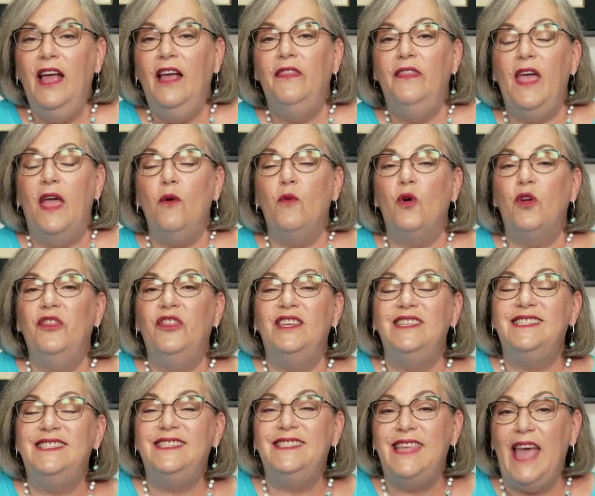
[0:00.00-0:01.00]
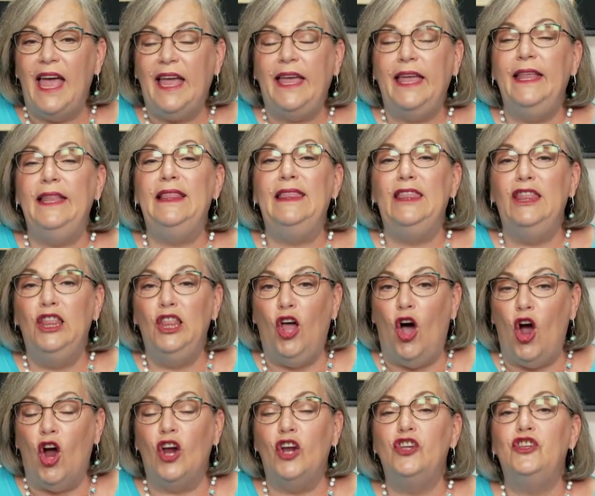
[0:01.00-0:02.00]
they were the second
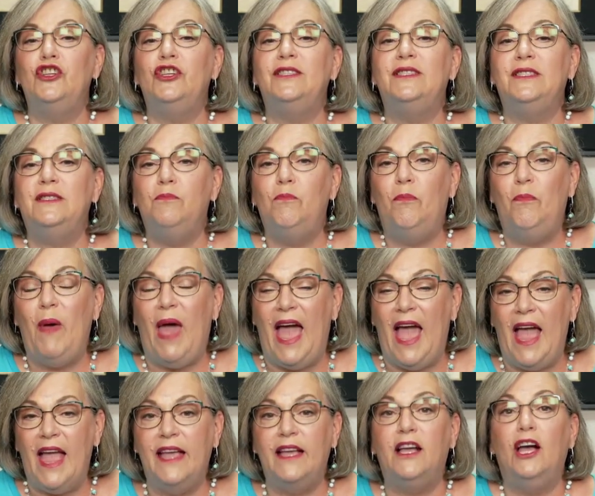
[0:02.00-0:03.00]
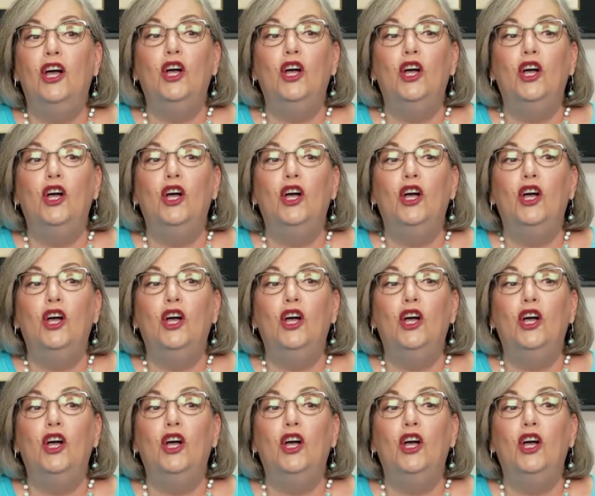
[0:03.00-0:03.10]
largest bank